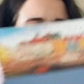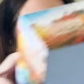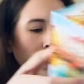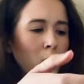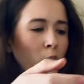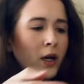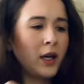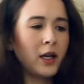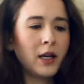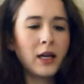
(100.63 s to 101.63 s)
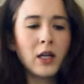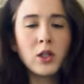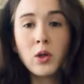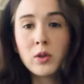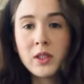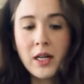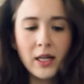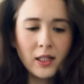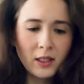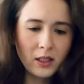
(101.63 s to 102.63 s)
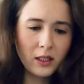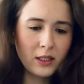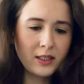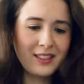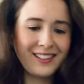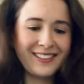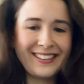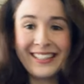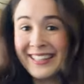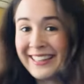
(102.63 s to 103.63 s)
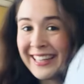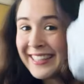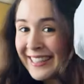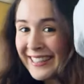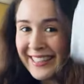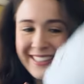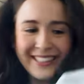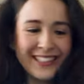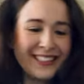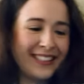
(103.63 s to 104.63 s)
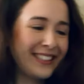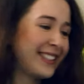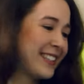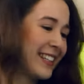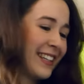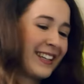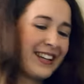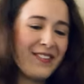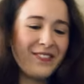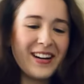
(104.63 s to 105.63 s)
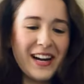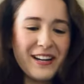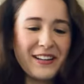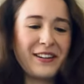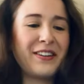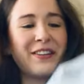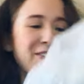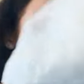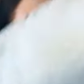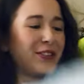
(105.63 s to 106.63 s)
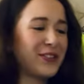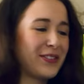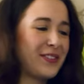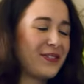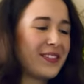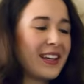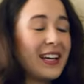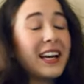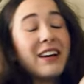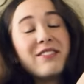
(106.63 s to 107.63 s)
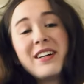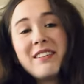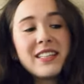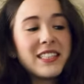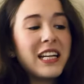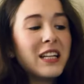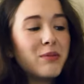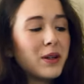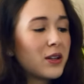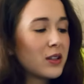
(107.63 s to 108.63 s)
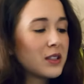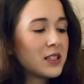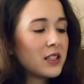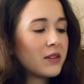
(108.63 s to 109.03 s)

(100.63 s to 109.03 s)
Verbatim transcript: Huawei Note nine, and this is it. This is my new phone. I'm very excited because